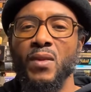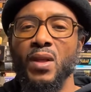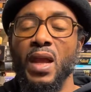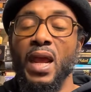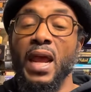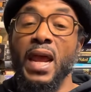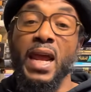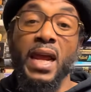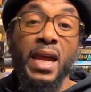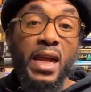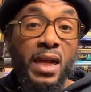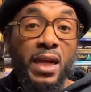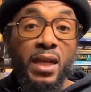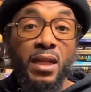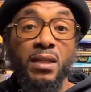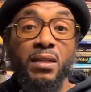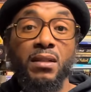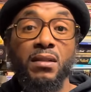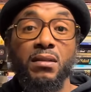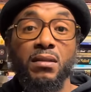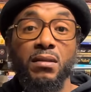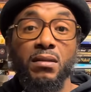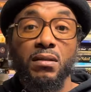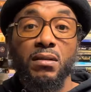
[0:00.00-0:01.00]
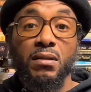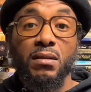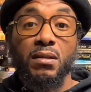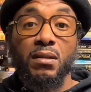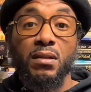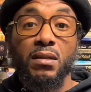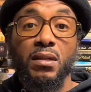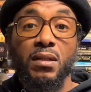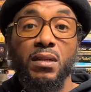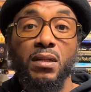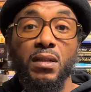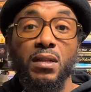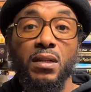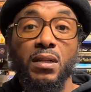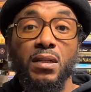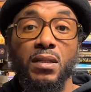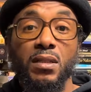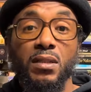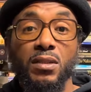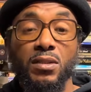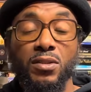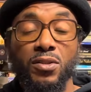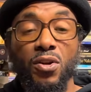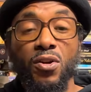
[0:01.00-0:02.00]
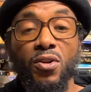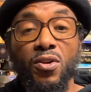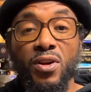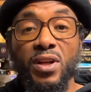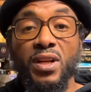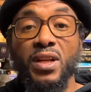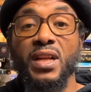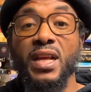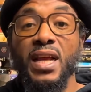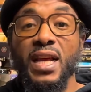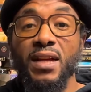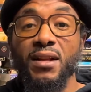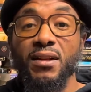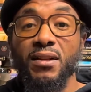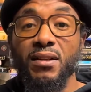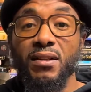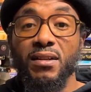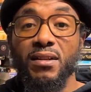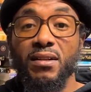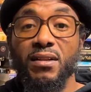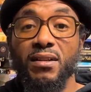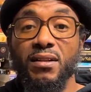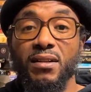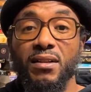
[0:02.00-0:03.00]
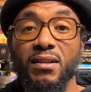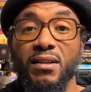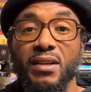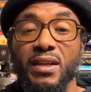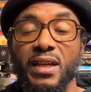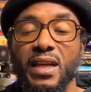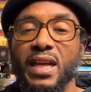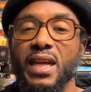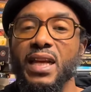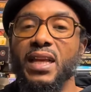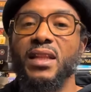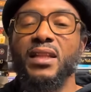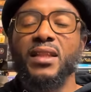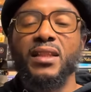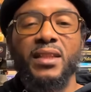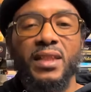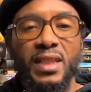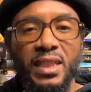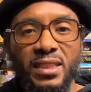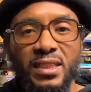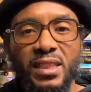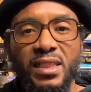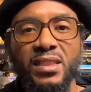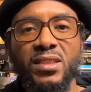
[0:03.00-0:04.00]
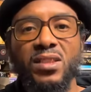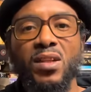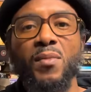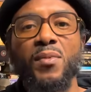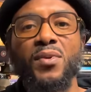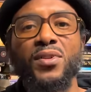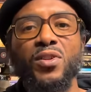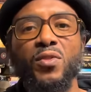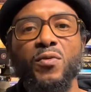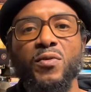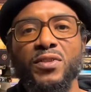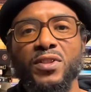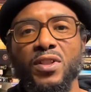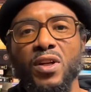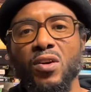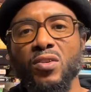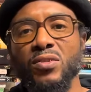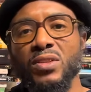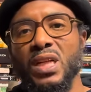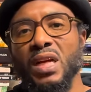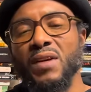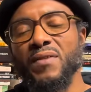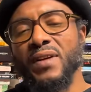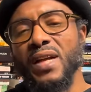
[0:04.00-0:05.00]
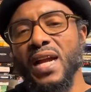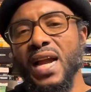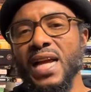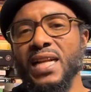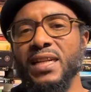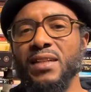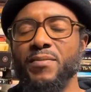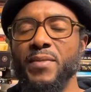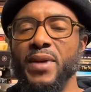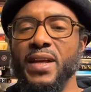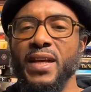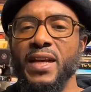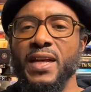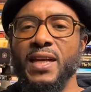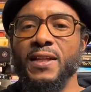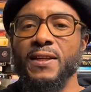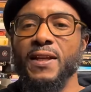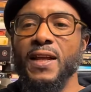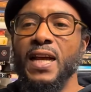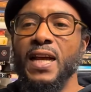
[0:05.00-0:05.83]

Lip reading: And during that, this is some of the results I've gotten, man.